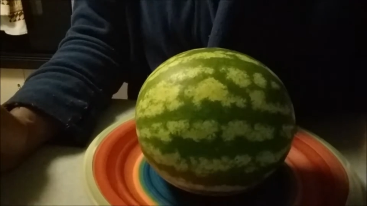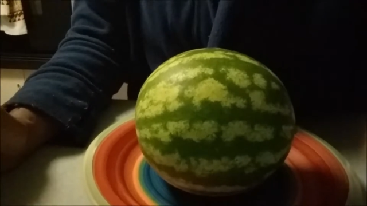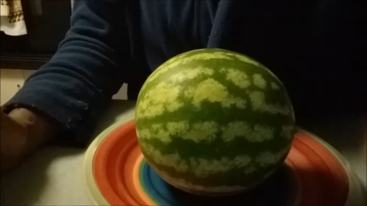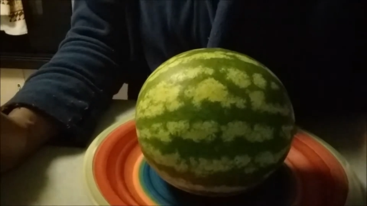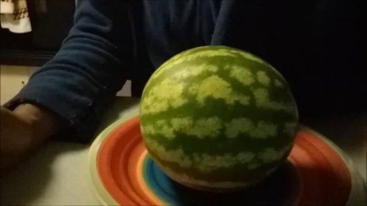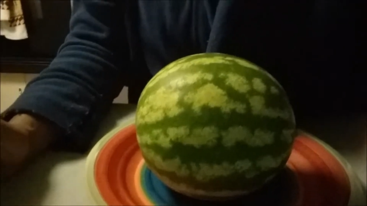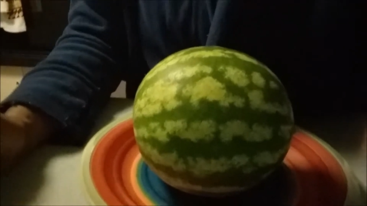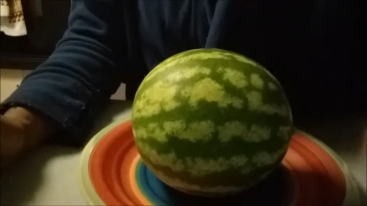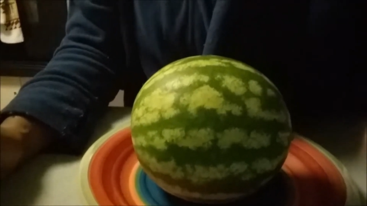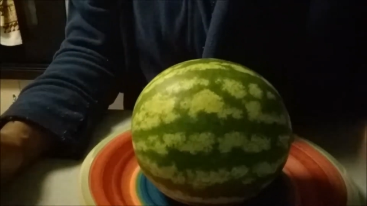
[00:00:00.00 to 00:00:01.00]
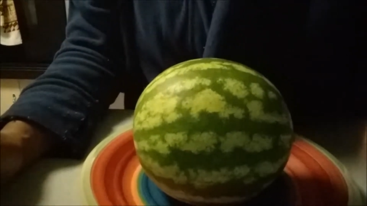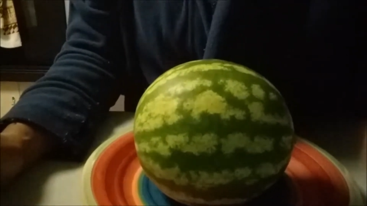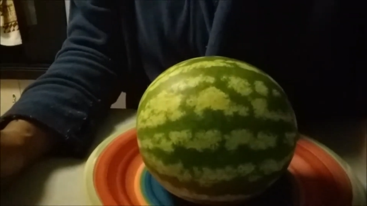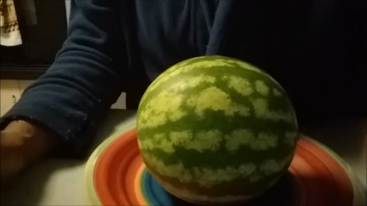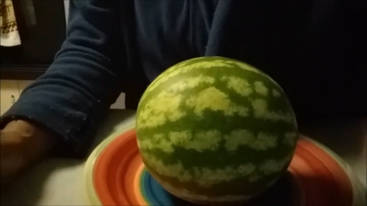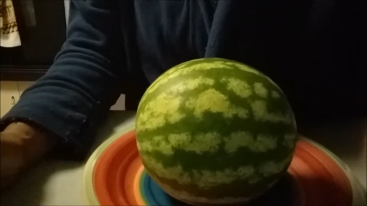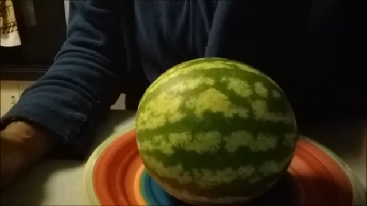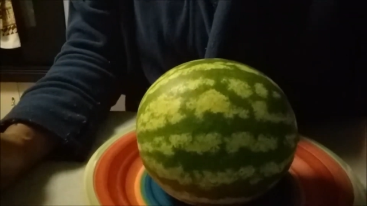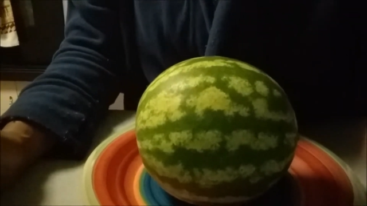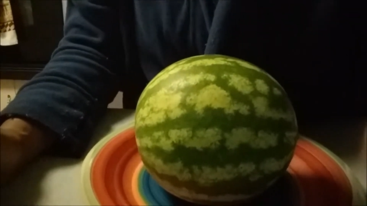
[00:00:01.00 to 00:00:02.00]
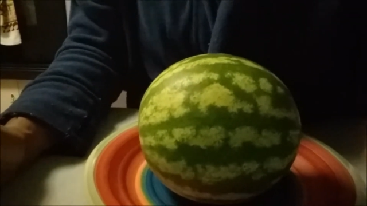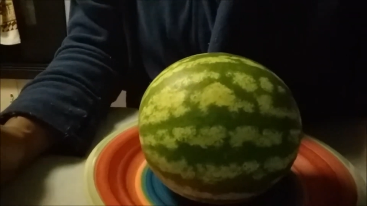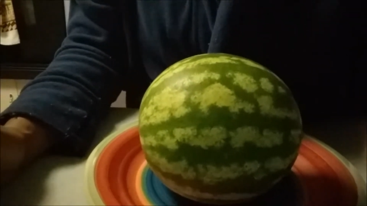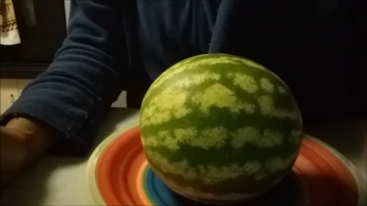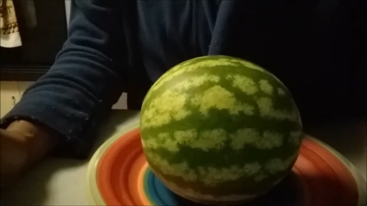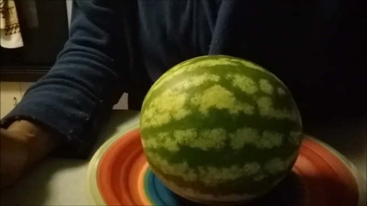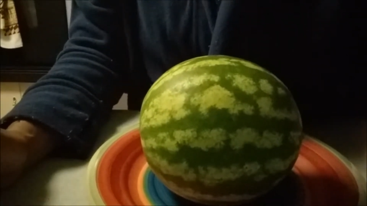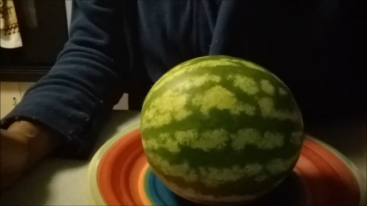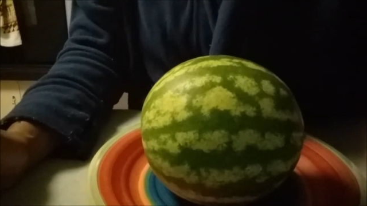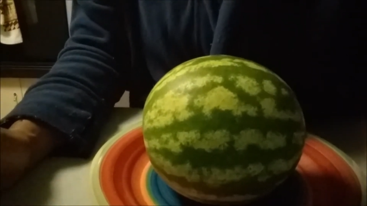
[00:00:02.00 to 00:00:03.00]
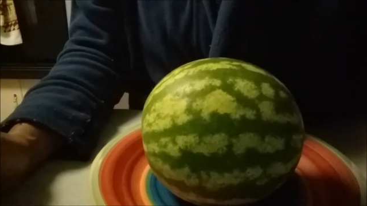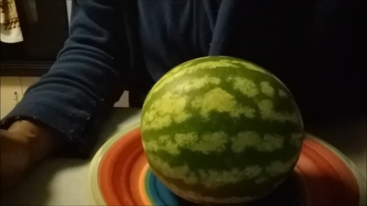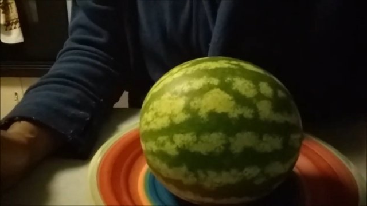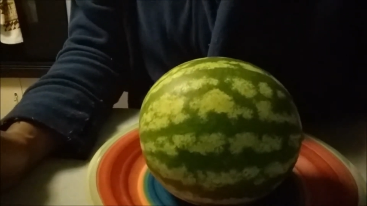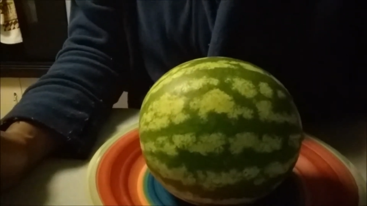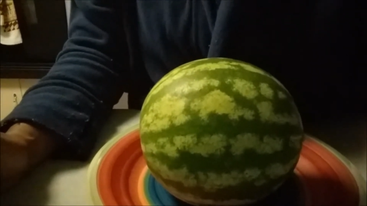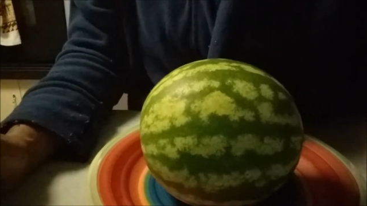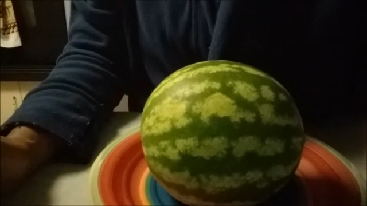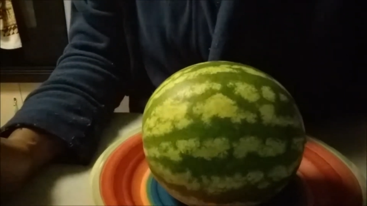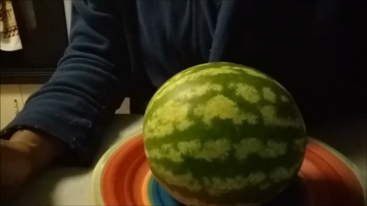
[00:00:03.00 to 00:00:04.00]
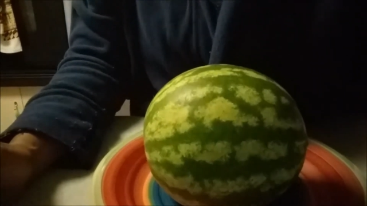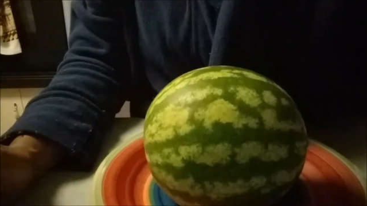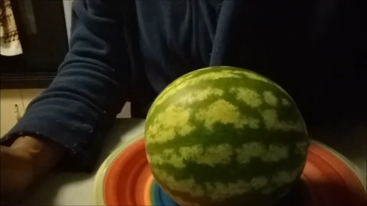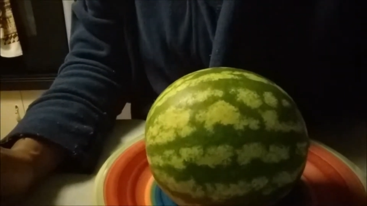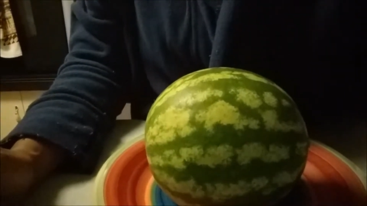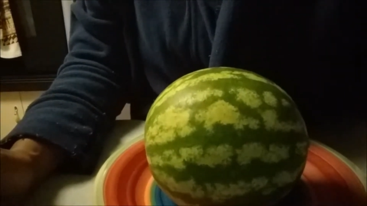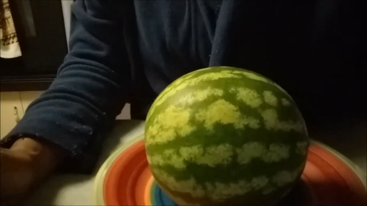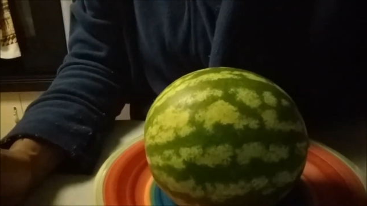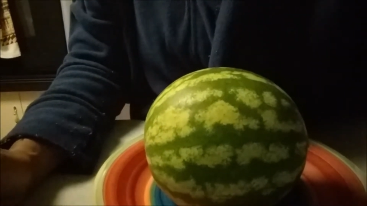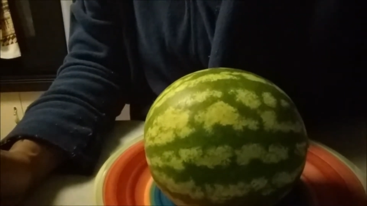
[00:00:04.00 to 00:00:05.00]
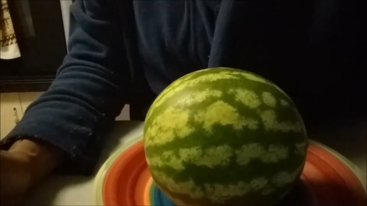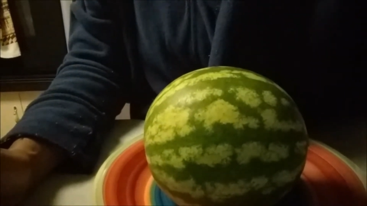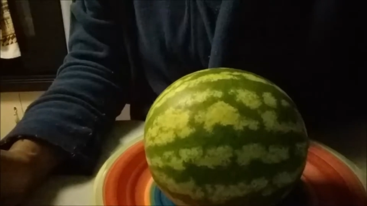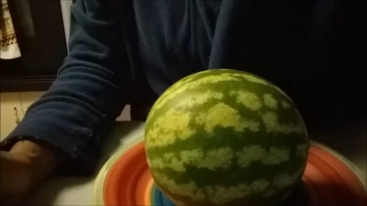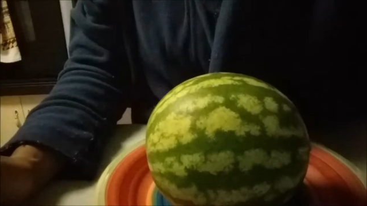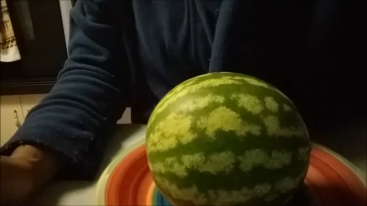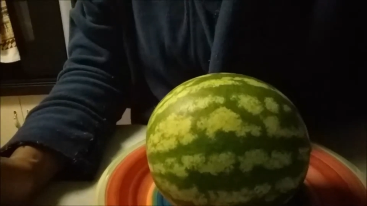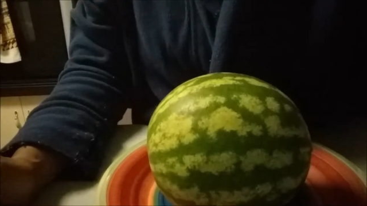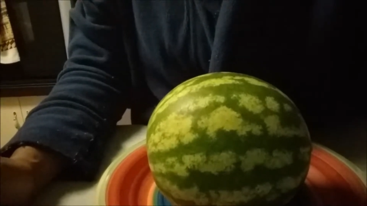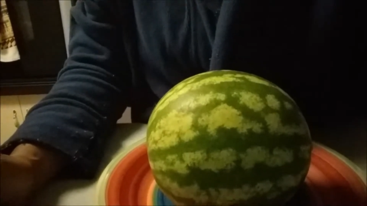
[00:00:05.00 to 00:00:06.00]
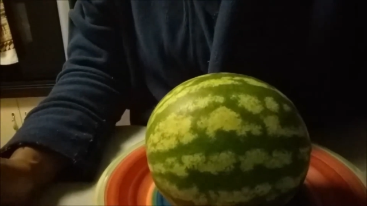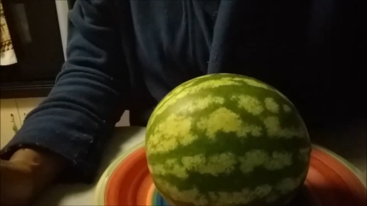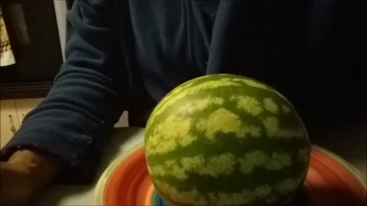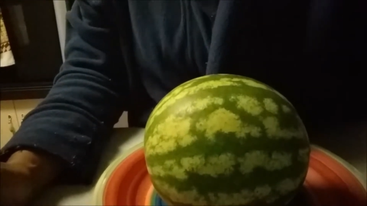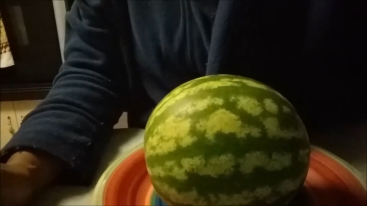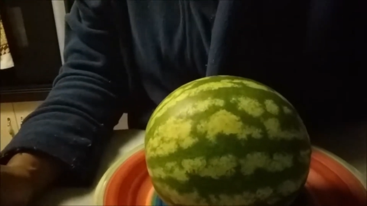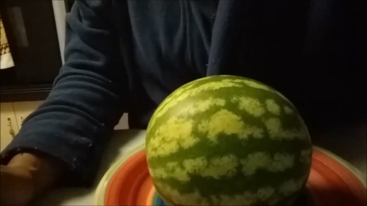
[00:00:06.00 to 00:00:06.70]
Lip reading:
[unreadable: no face in view]